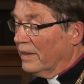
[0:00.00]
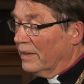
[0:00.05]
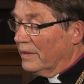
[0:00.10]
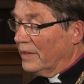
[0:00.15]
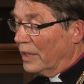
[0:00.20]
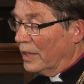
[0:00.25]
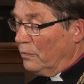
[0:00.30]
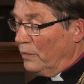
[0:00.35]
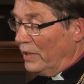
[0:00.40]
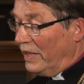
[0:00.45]

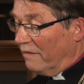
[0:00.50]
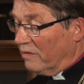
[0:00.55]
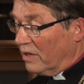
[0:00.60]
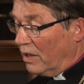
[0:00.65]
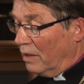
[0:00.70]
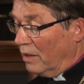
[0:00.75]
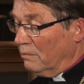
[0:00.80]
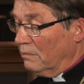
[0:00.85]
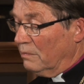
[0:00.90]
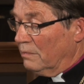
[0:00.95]
that we have
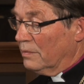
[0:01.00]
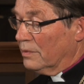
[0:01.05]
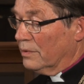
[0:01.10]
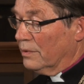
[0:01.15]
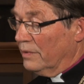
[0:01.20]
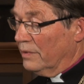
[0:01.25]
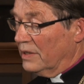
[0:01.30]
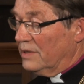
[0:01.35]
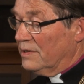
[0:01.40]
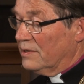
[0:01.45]
come
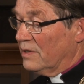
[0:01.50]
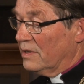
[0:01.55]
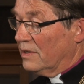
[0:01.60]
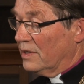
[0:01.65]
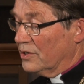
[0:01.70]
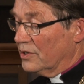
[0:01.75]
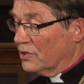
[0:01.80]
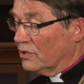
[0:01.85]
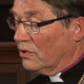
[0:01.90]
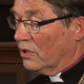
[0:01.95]
to this
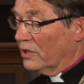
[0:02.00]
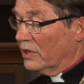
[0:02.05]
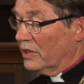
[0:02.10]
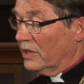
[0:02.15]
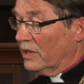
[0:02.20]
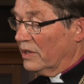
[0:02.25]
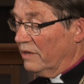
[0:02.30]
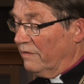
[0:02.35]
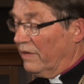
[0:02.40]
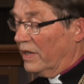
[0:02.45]
historic
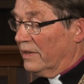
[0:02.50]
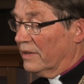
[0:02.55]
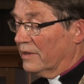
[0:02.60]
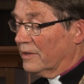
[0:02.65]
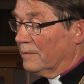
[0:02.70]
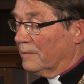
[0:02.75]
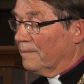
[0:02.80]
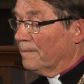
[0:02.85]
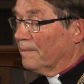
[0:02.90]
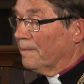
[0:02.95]

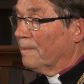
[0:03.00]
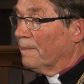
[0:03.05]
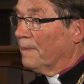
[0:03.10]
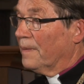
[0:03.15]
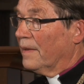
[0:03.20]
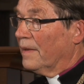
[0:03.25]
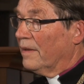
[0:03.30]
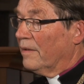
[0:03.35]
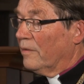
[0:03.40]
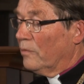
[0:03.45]
event.
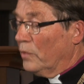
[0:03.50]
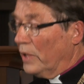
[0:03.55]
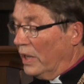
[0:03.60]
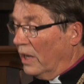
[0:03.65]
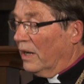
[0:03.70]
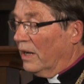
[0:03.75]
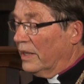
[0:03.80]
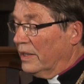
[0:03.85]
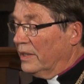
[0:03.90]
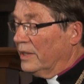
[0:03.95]
We
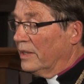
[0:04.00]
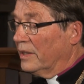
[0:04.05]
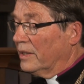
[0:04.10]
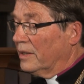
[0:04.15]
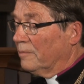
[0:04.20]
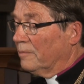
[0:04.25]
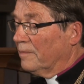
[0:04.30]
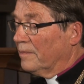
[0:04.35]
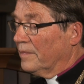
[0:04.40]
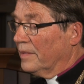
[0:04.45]
are
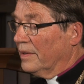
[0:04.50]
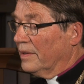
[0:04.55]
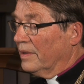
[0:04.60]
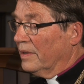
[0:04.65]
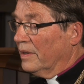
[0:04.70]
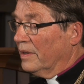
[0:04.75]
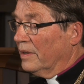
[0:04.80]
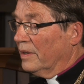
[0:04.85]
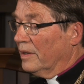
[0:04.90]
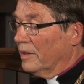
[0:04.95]
here
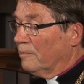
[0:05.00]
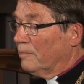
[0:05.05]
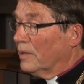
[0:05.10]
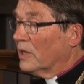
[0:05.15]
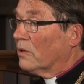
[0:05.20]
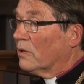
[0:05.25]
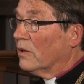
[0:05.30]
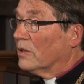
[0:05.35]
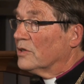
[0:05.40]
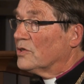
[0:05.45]

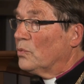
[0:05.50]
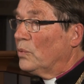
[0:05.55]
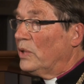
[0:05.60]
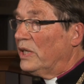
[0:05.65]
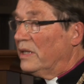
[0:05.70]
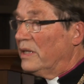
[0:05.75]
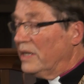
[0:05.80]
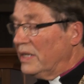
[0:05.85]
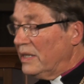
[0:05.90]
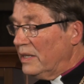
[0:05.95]
because we
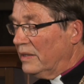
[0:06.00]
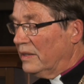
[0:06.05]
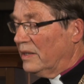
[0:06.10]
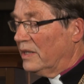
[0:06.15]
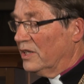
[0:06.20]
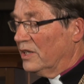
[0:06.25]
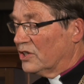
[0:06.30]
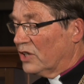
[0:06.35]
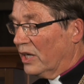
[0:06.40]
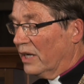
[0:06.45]
need
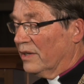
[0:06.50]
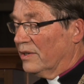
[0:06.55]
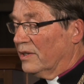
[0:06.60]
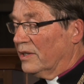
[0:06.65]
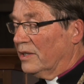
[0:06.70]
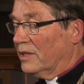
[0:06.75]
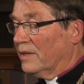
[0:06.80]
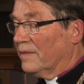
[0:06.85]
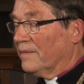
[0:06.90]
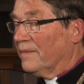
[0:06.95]
each
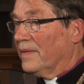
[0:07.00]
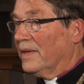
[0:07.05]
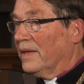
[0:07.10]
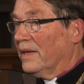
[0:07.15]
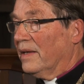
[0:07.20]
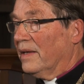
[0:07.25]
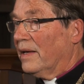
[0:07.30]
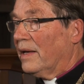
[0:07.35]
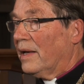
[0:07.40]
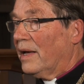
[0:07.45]
other
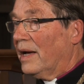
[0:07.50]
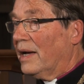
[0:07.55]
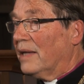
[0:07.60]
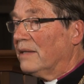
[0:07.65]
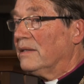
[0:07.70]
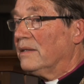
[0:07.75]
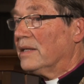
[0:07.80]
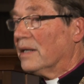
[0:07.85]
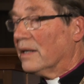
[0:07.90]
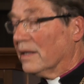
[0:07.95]

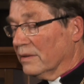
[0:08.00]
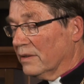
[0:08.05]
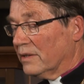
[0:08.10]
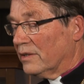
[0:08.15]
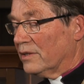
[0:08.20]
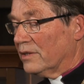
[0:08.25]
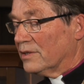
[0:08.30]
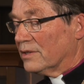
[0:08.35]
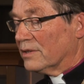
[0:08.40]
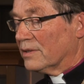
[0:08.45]
and the
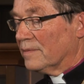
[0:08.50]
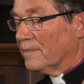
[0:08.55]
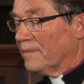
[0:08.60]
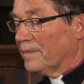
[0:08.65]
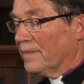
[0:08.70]
others.